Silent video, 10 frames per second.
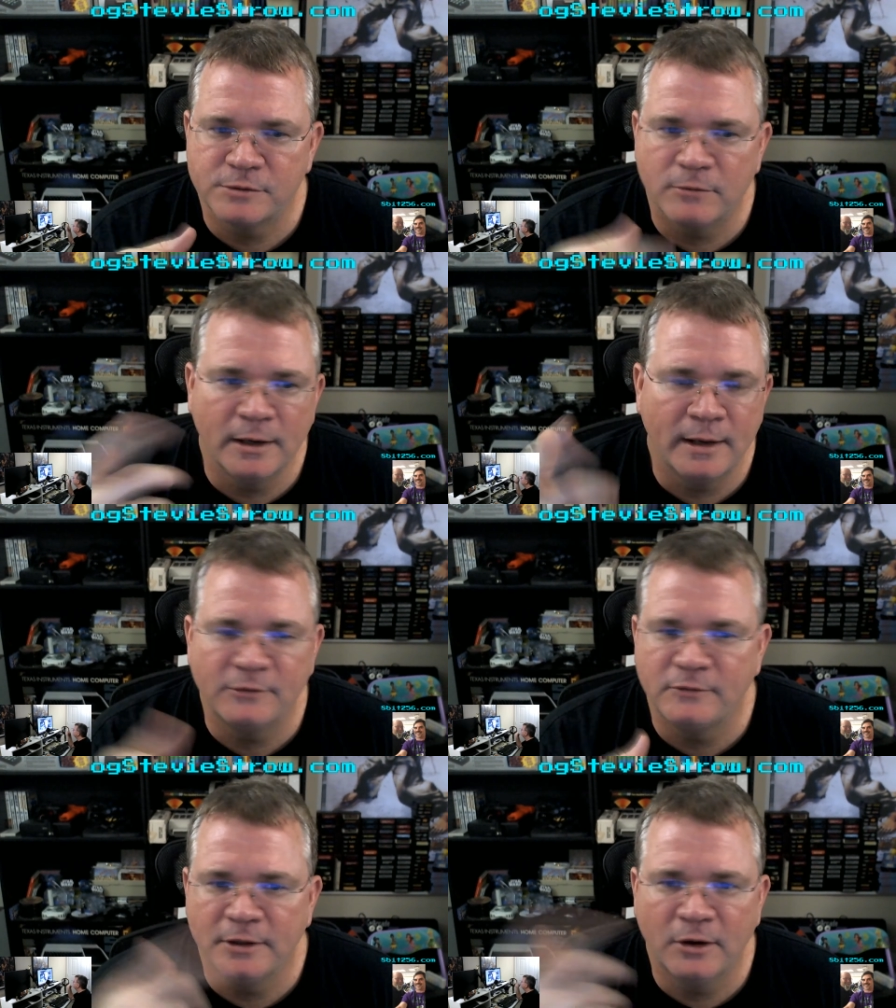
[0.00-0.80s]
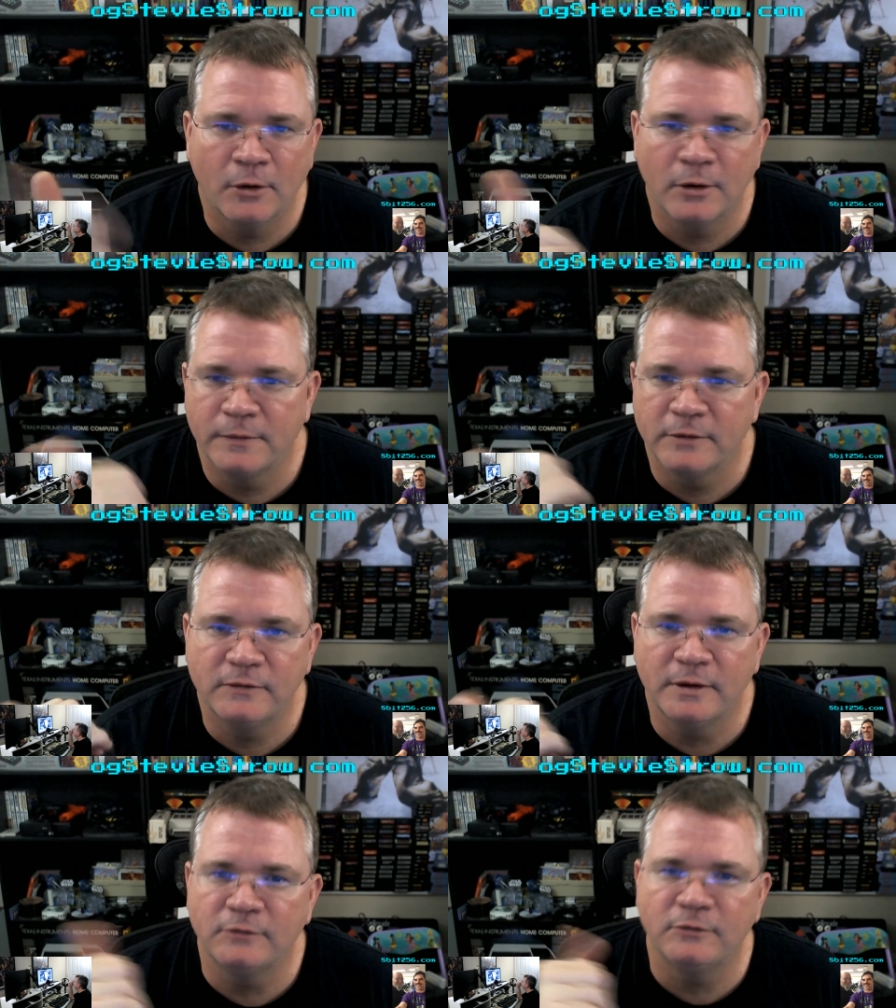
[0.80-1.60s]
and run an SD card on this
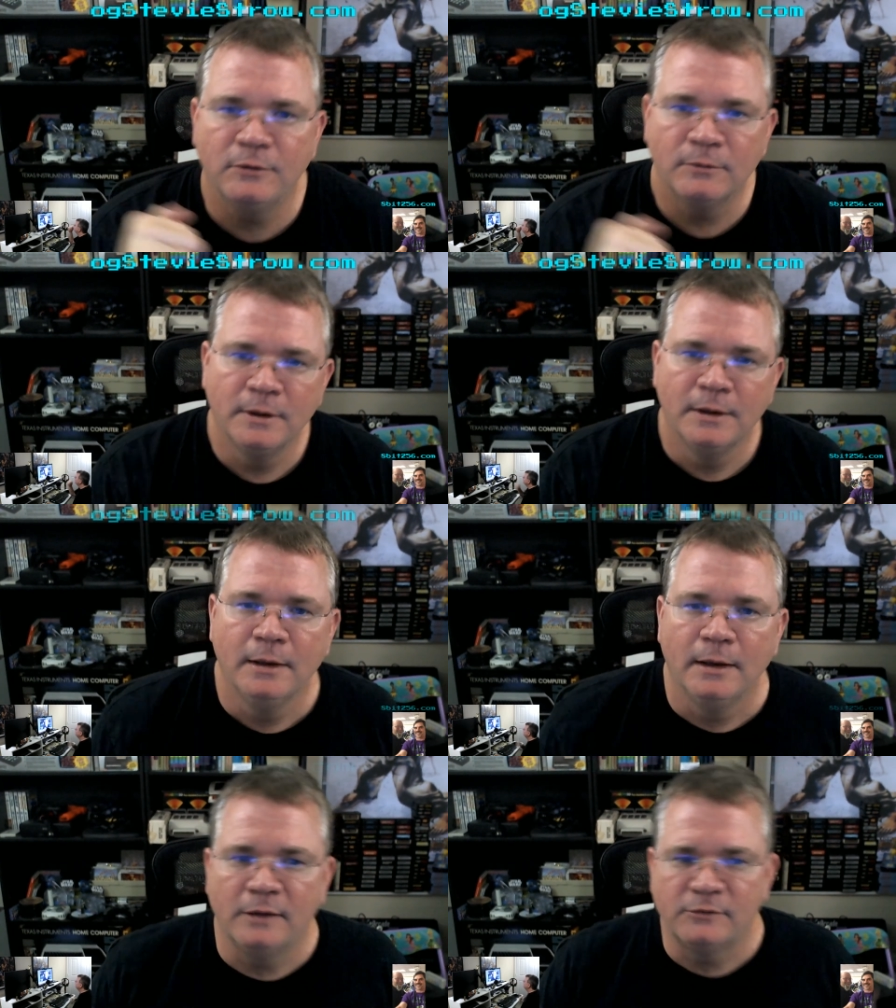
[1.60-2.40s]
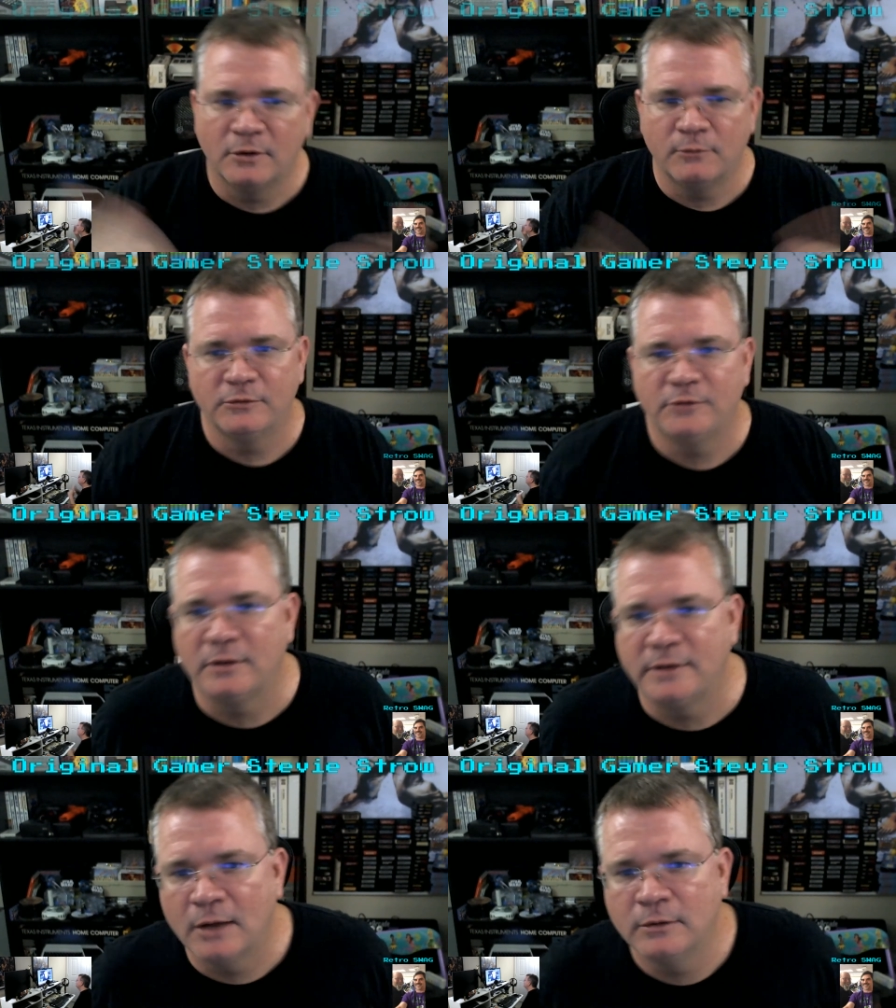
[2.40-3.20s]
thing too. And so I want to
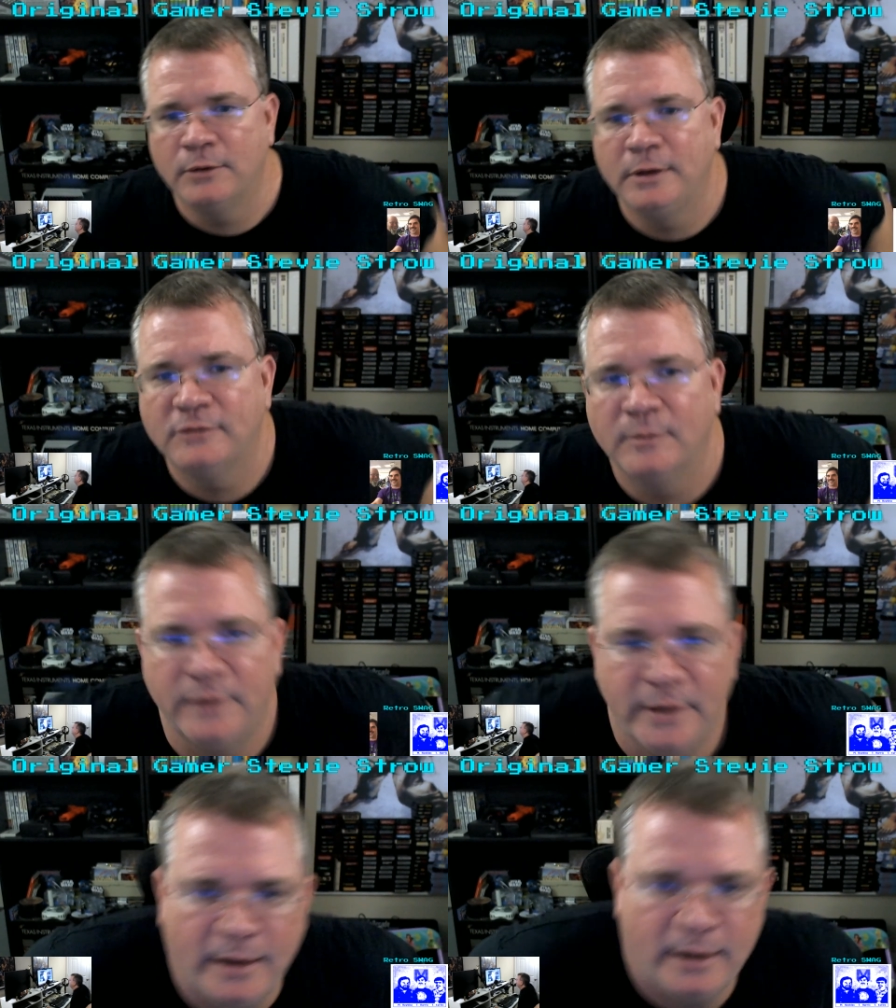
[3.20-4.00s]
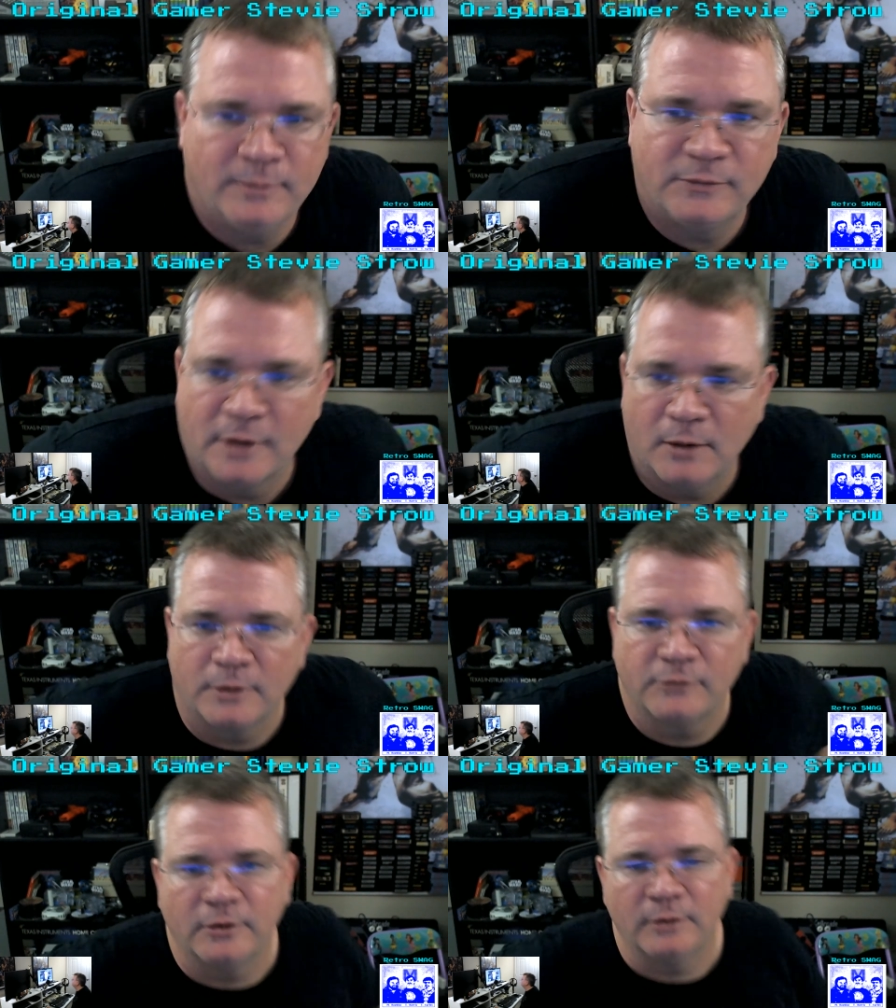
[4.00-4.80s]
start downloading some of the games, and I
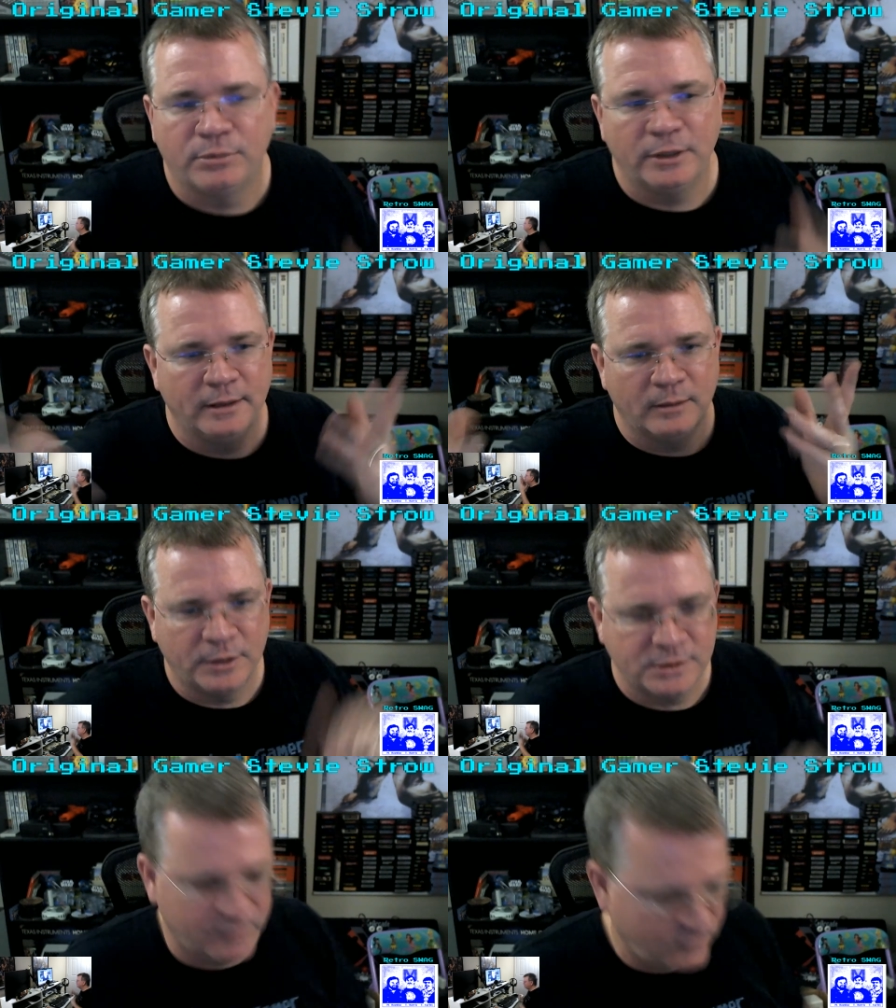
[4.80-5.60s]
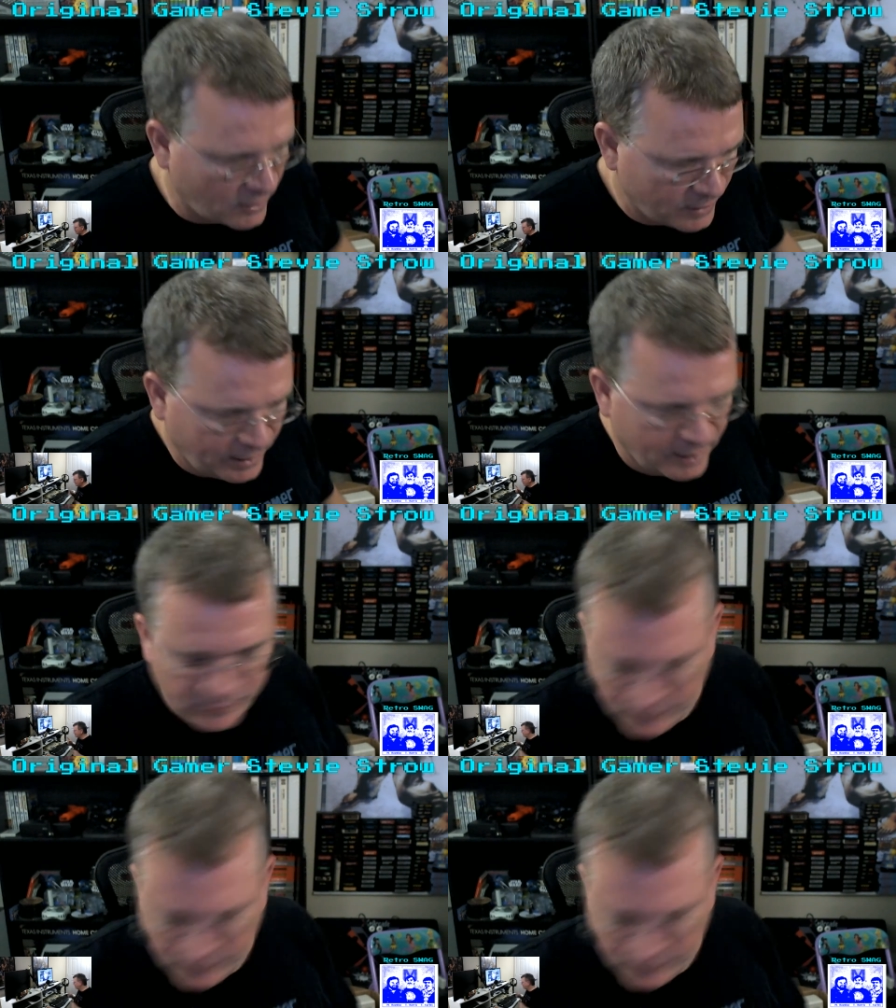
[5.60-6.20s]
want to start playing a bunch of Atari games.